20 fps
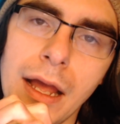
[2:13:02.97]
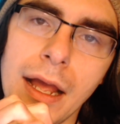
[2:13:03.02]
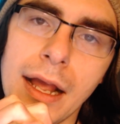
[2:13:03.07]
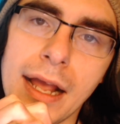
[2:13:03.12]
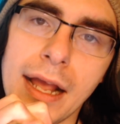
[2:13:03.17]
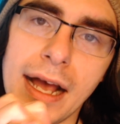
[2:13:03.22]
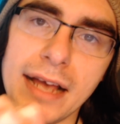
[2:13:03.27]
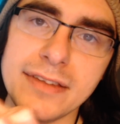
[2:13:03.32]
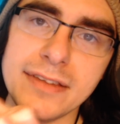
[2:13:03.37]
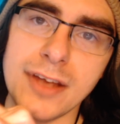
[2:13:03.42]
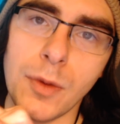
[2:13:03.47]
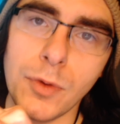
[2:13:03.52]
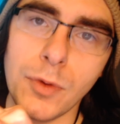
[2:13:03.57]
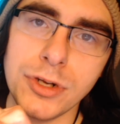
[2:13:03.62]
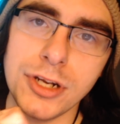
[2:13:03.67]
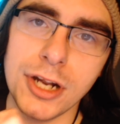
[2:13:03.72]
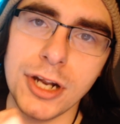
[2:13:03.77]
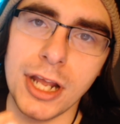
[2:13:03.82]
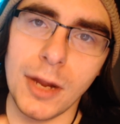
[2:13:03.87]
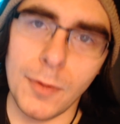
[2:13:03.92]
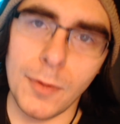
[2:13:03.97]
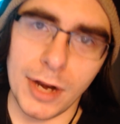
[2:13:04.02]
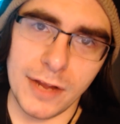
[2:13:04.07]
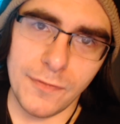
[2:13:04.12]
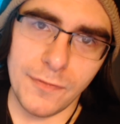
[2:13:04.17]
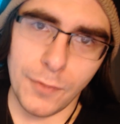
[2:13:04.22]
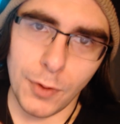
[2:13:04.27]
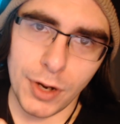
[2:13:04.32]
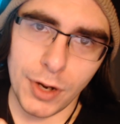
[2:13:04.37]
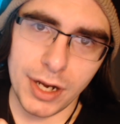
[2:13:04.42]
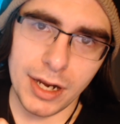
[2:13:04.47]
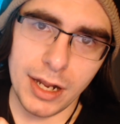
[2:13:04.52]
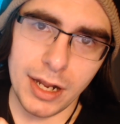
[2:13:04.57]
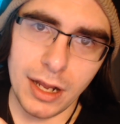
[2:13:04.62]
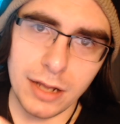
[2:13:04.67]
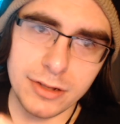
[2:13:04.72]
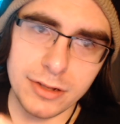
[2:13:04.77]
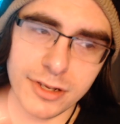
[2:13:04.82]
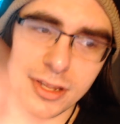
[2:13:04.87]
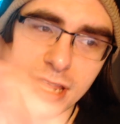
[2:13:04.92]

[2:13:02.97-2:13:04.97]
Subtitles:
guys, I want you to get ready for it. To